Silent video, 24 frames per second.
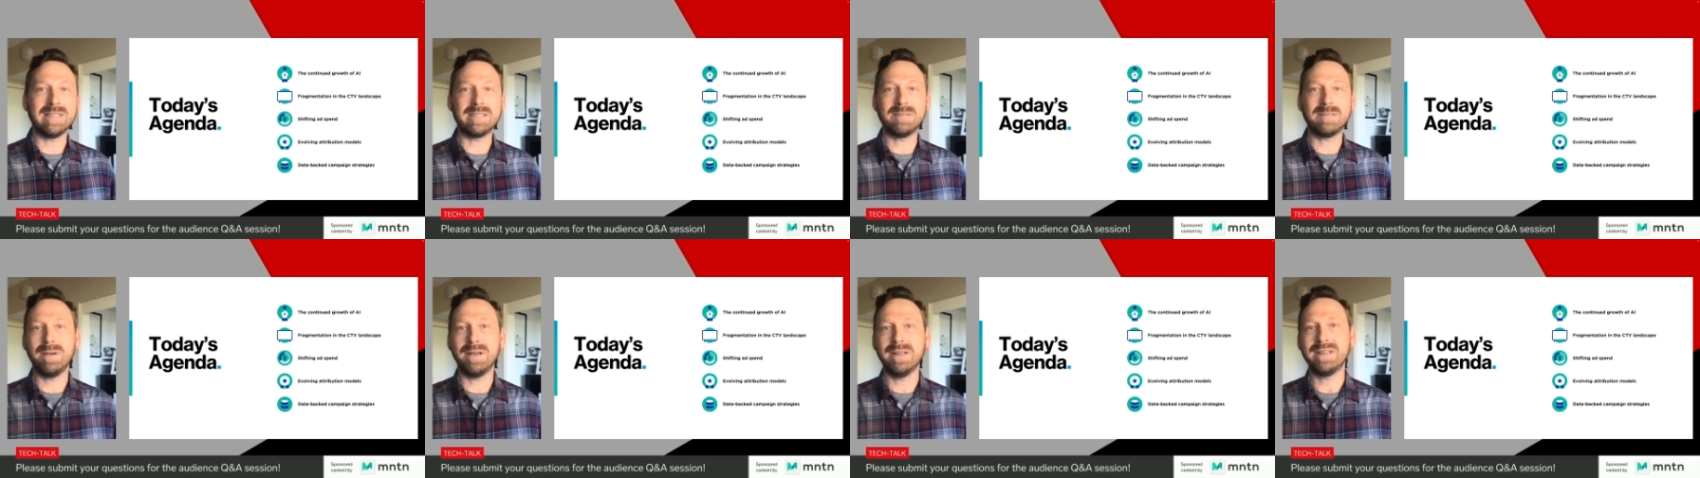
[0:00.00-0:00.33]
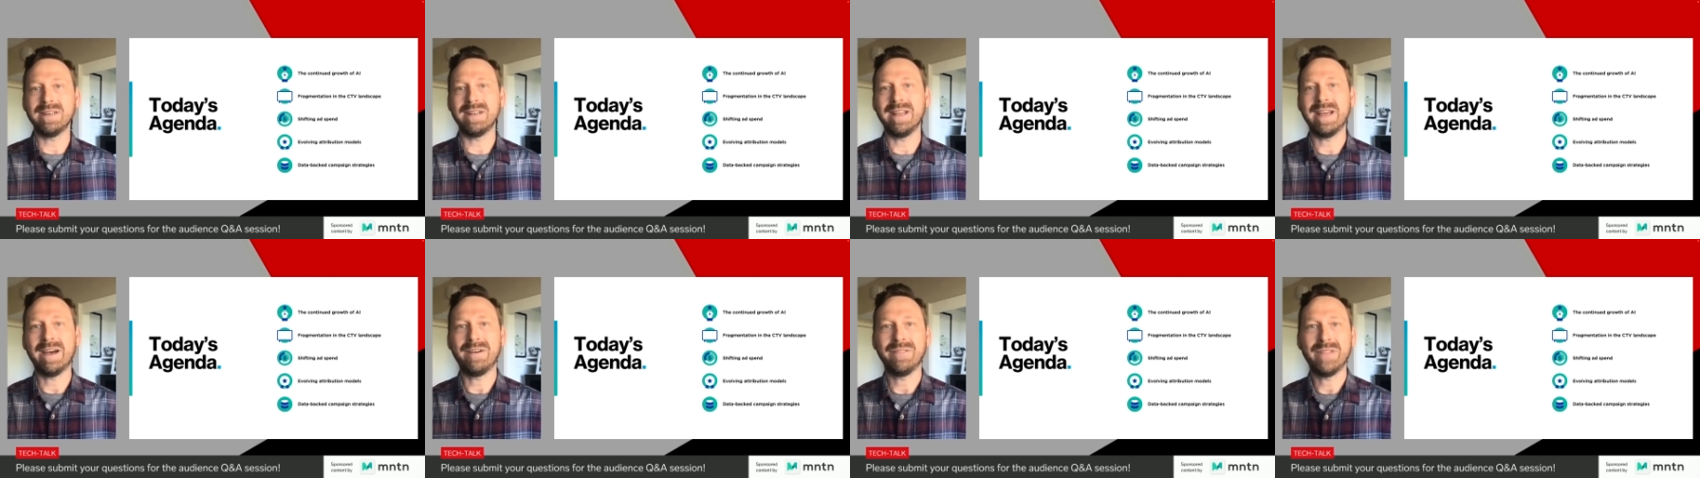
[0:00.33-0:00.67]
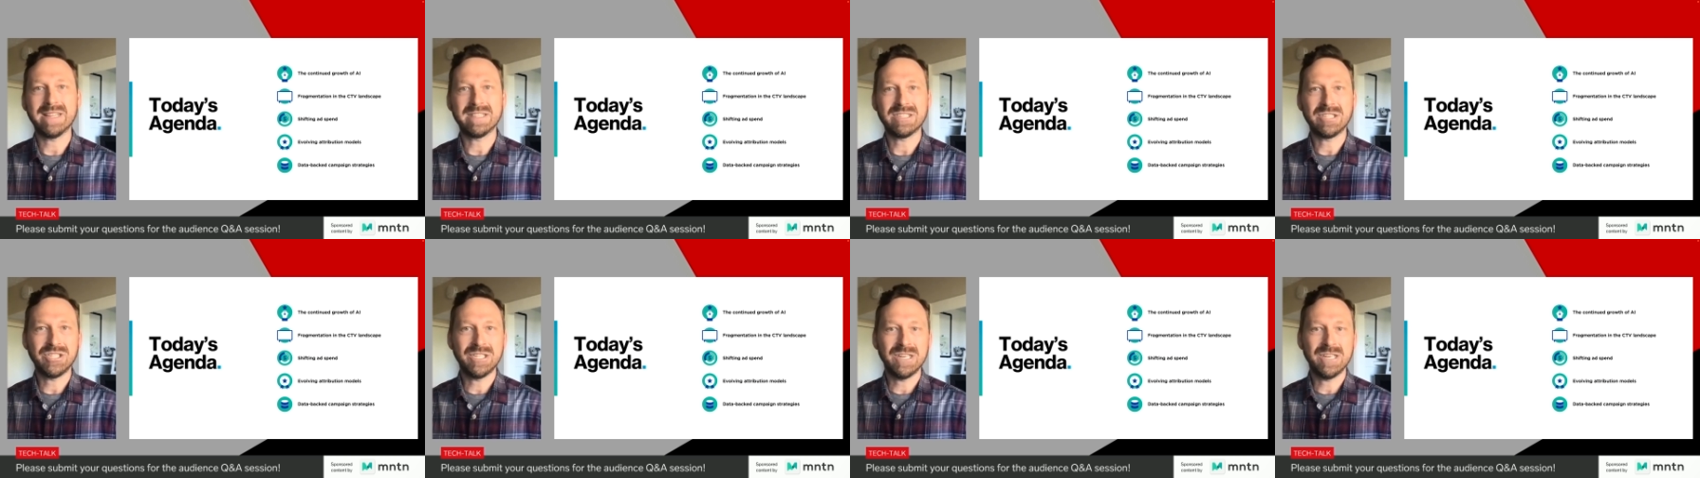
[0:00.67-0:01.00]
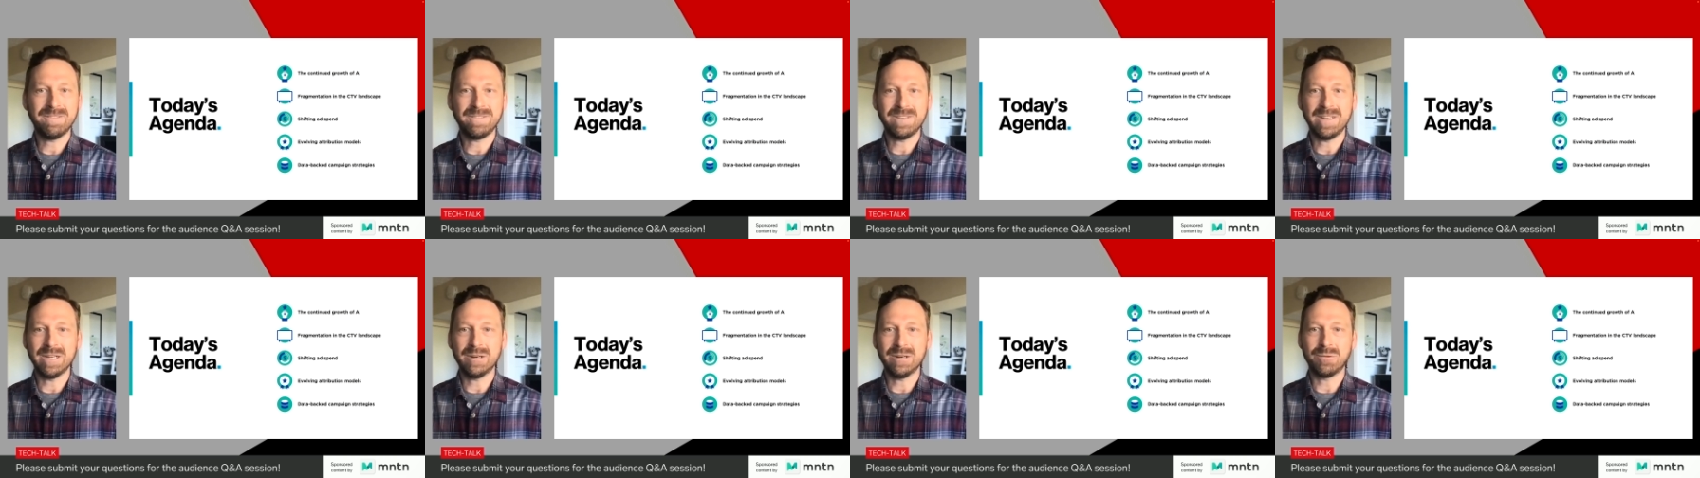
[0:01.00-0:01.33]
spend and how that's
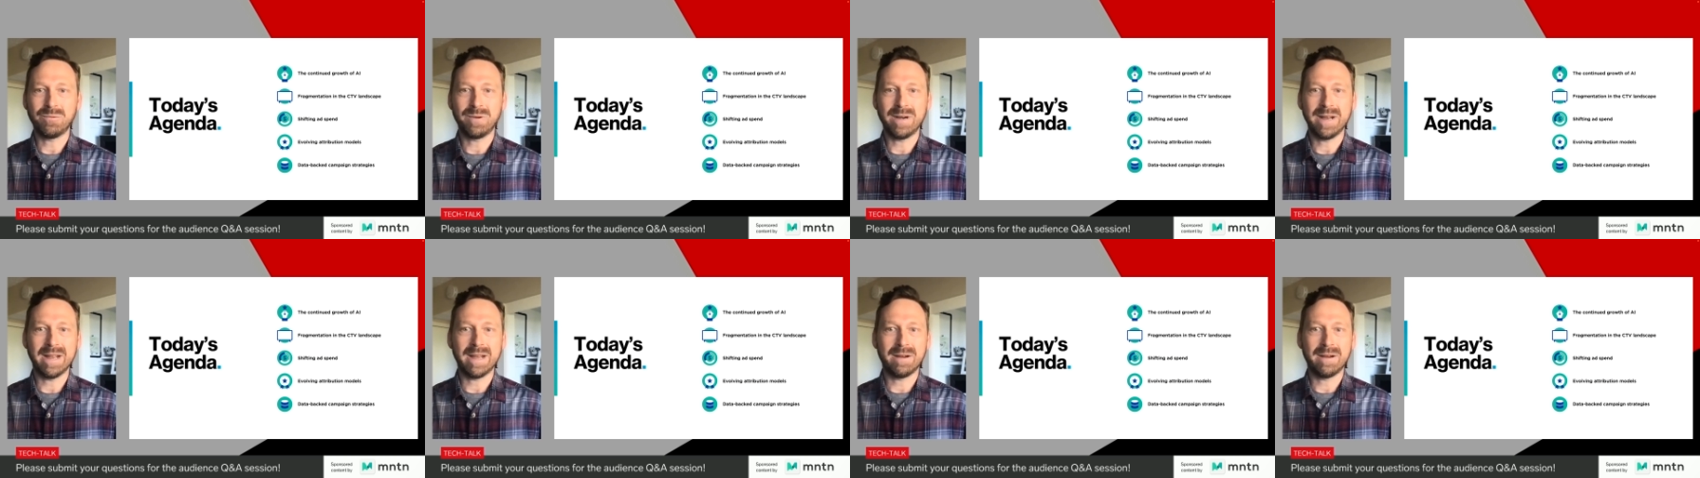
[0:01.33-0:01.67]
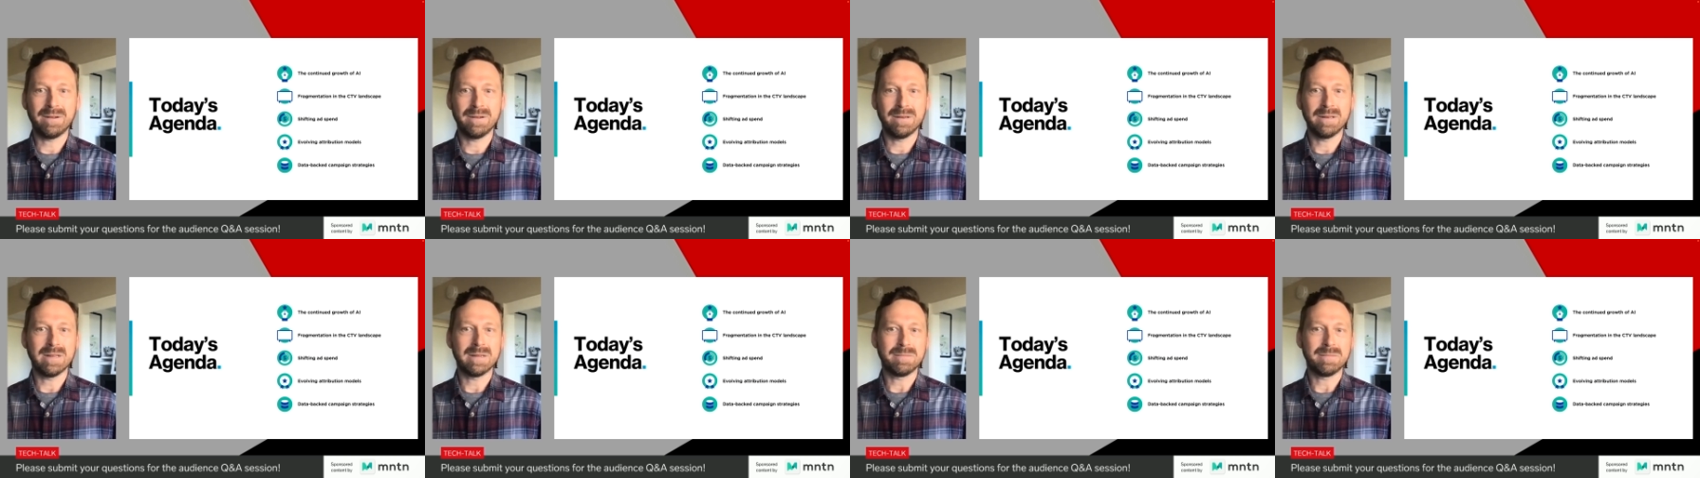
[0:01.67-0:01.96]
shifting around.